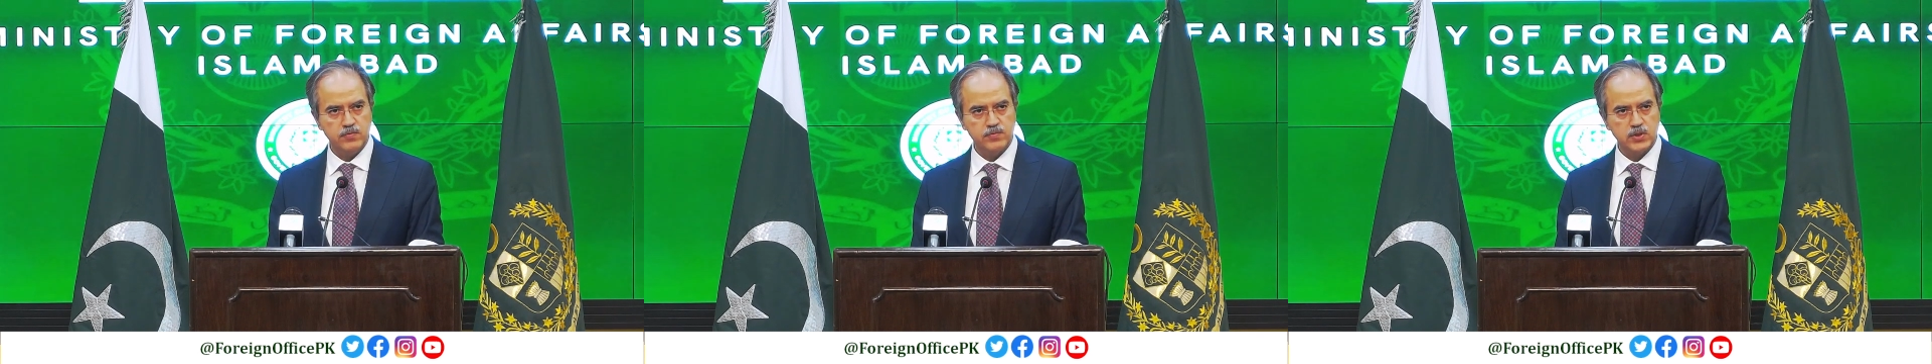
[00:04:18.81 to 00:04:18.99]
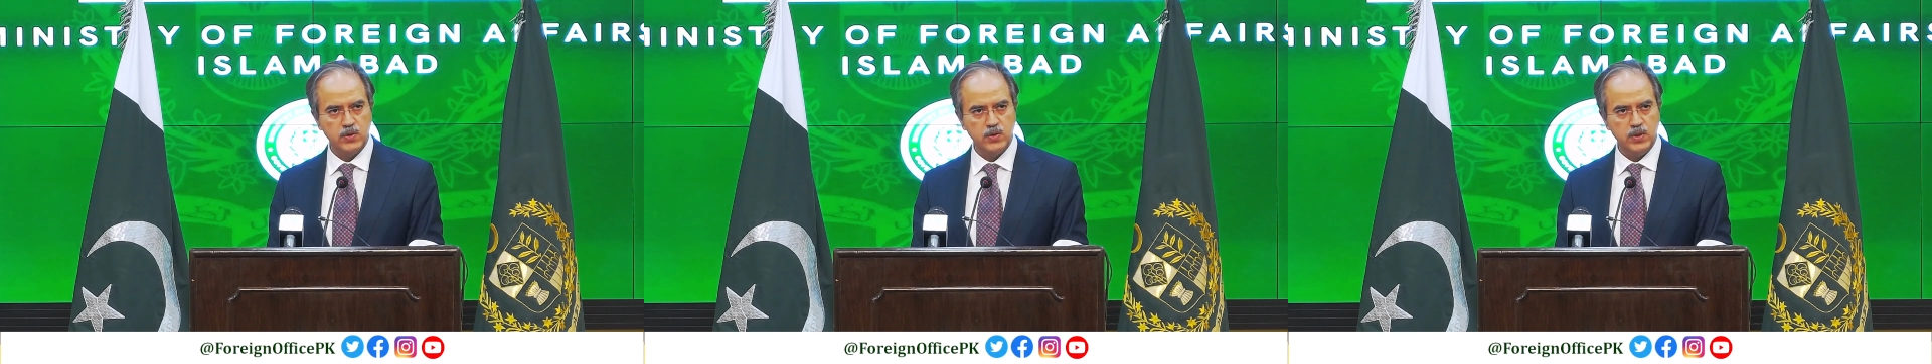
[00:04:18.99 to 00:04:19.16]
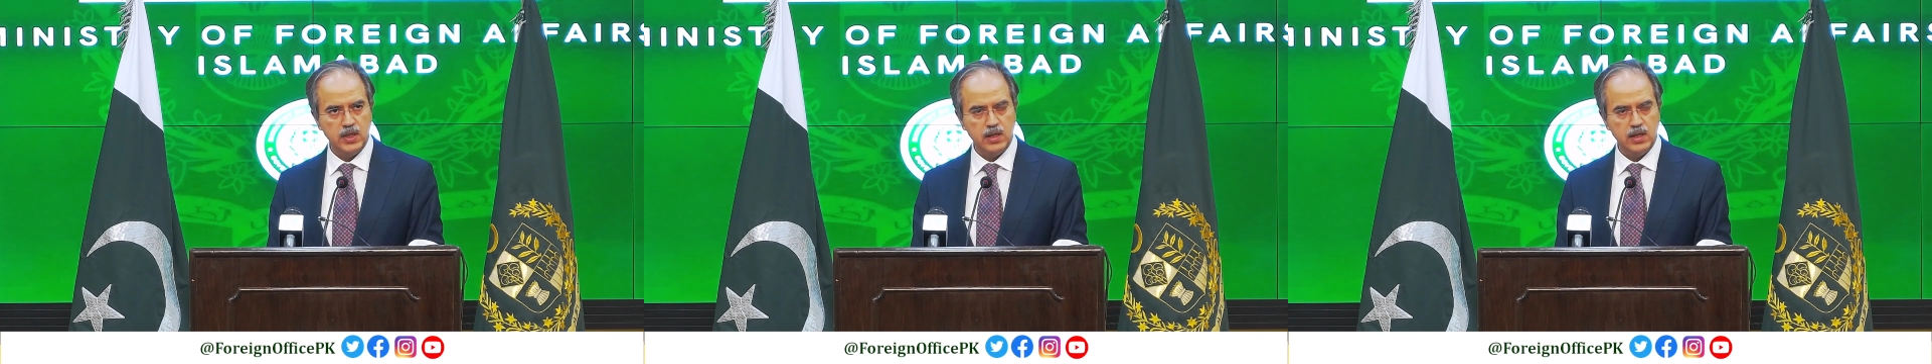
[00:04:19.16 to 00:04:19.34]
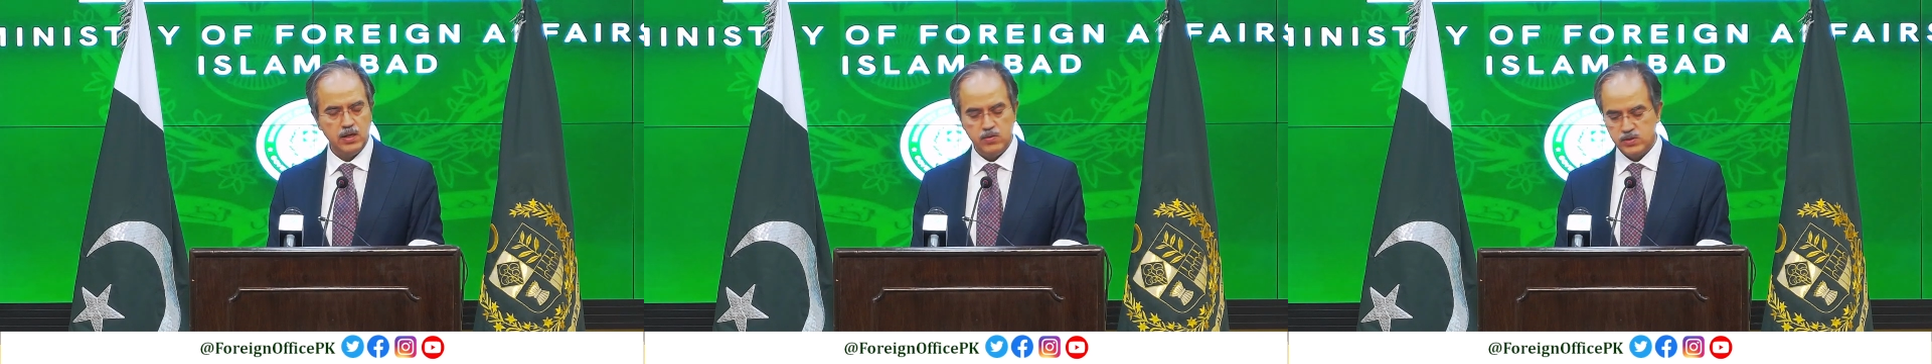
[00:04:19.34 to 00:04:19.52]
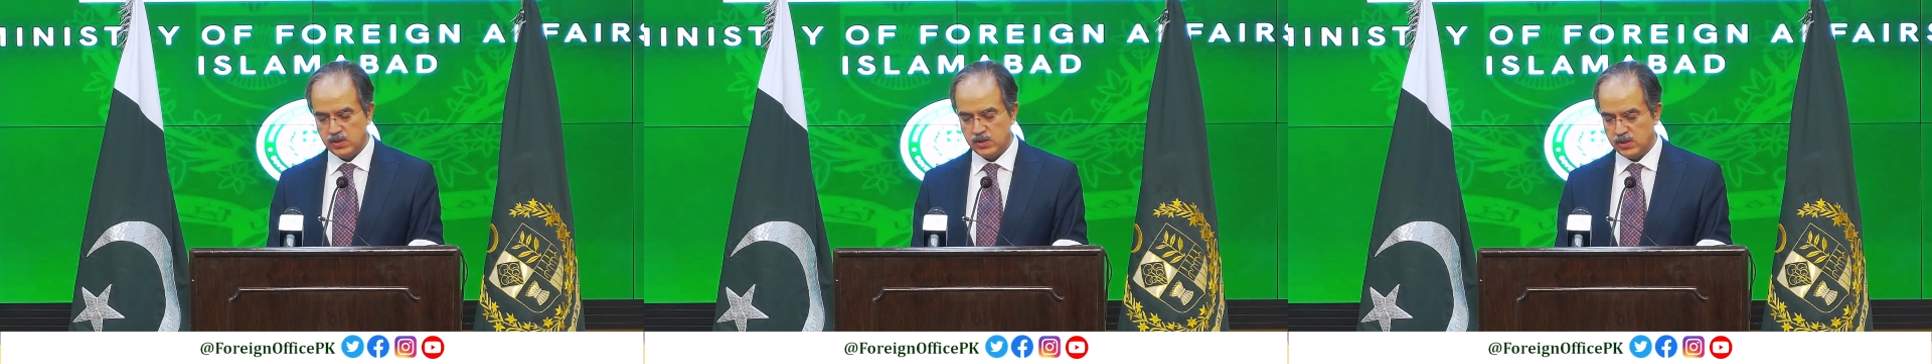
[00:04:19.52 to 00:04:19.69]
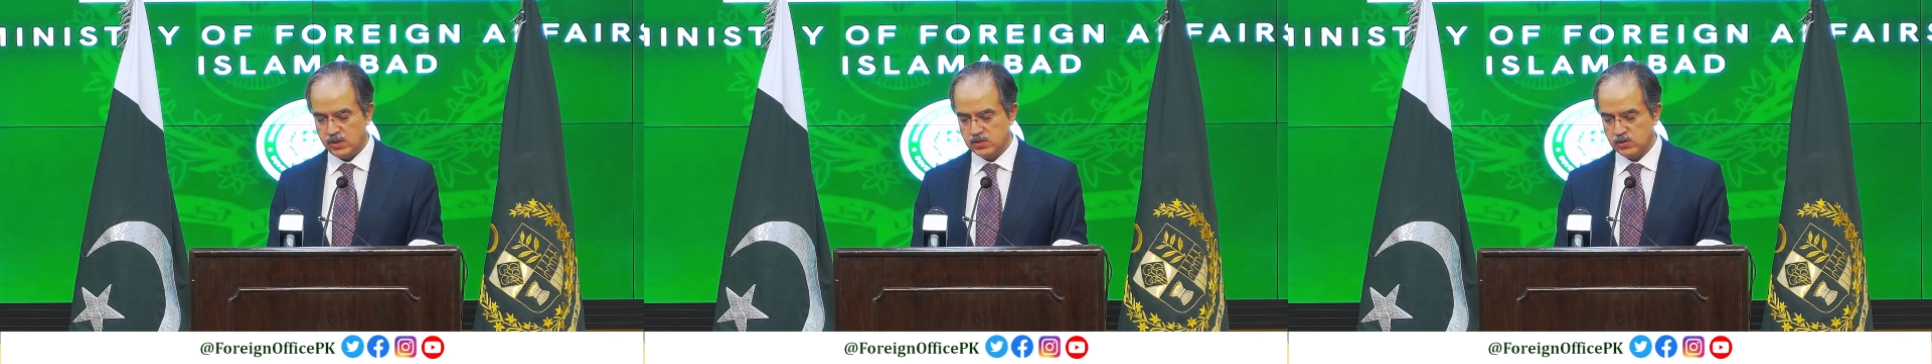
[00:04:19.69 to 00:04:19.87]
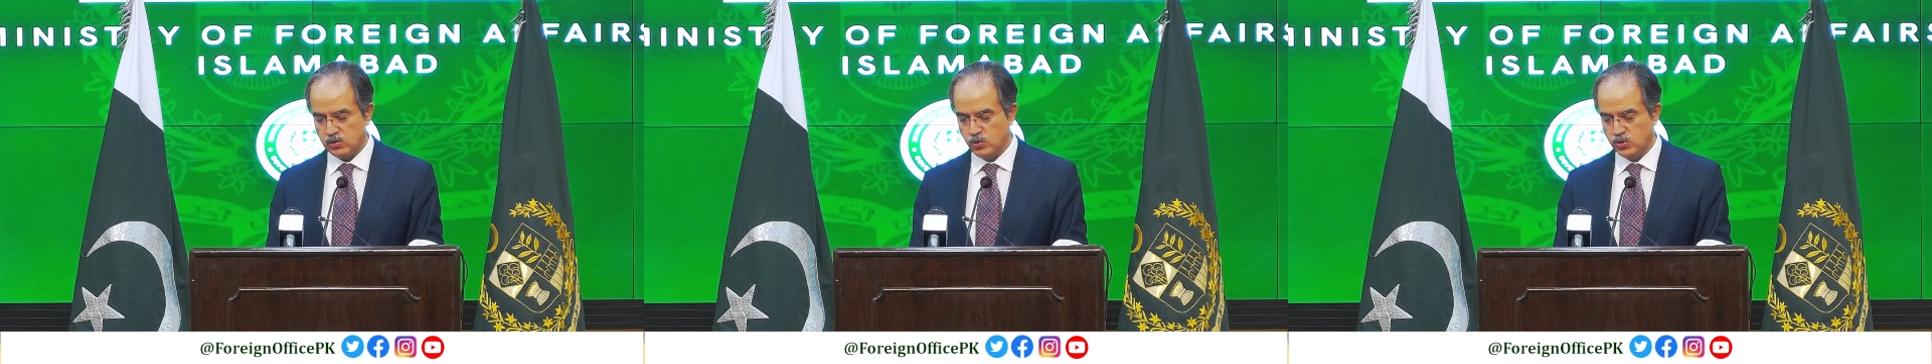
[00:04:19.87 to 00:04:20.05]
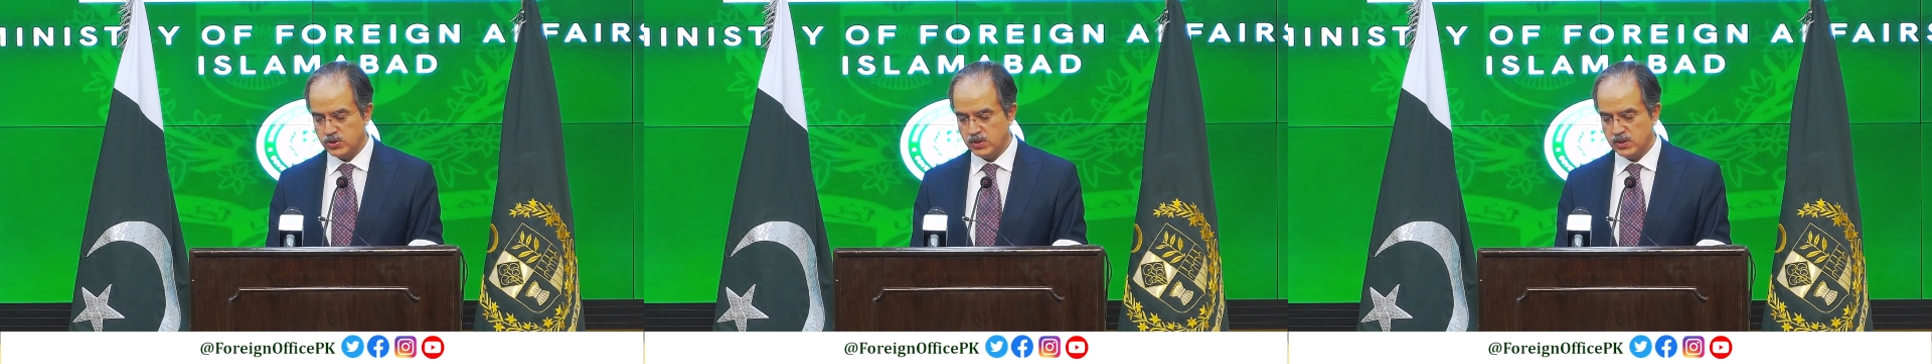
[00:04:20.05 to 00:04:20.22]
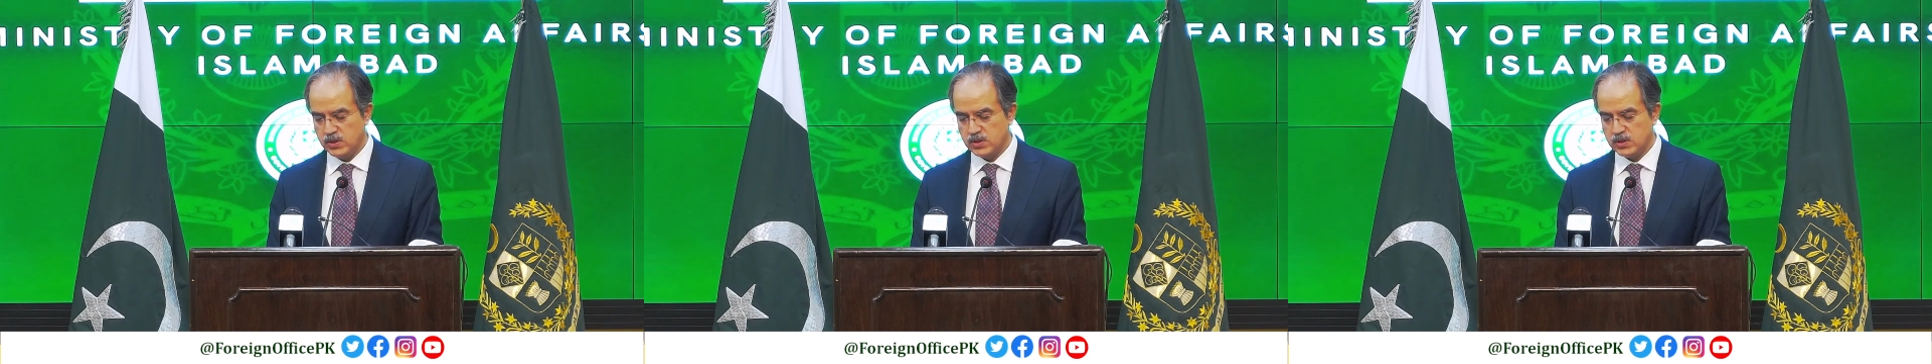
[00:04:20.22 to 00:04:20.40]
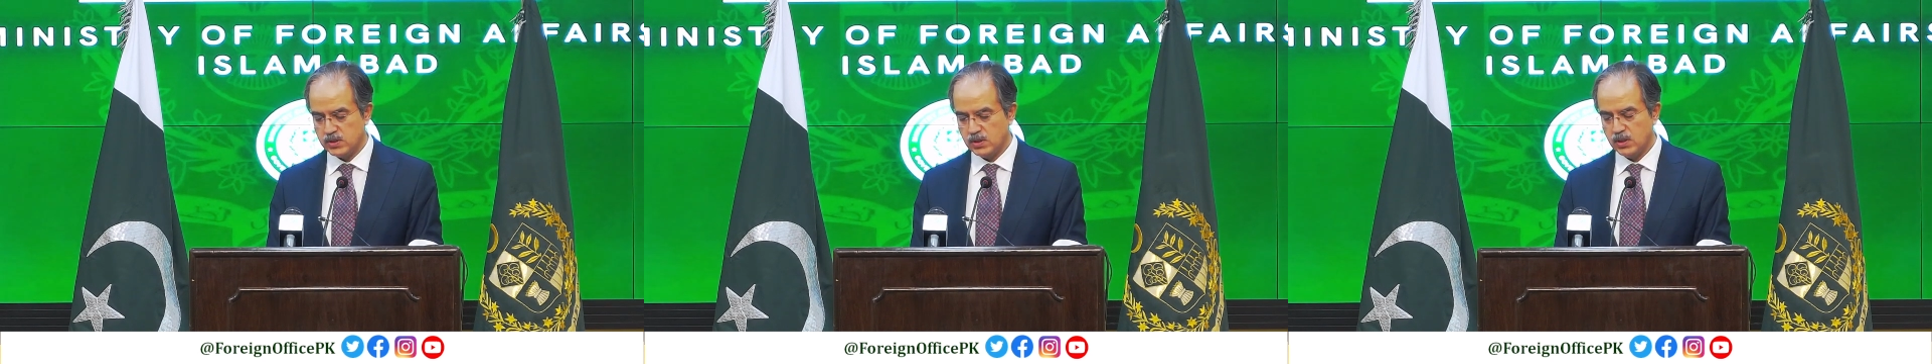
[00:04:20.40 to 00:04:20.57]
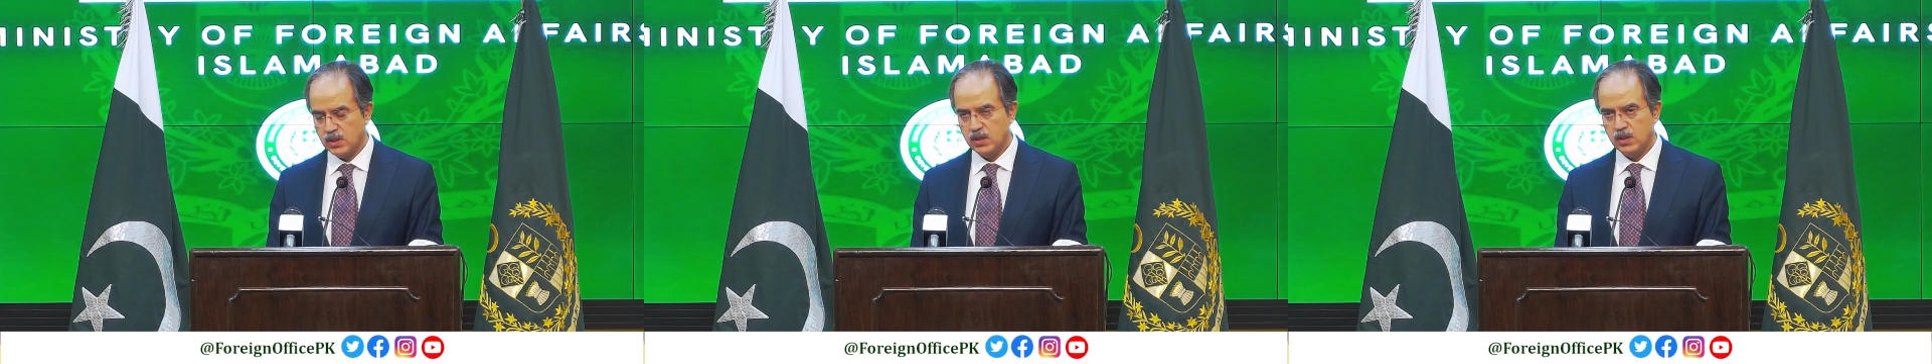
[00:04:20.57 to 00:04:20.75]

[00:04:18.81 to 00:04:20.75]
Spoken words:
Security Council resolutions